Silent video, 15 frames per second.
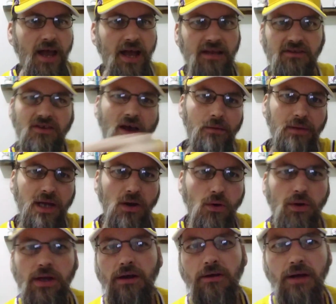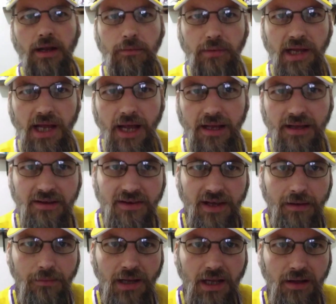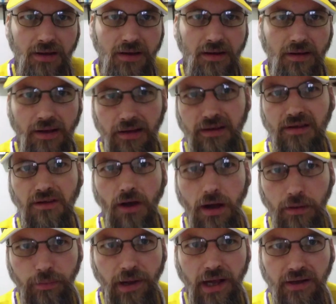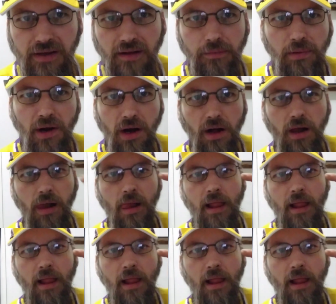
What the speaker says: And tell me who your NBA team is. Let's talk basketball.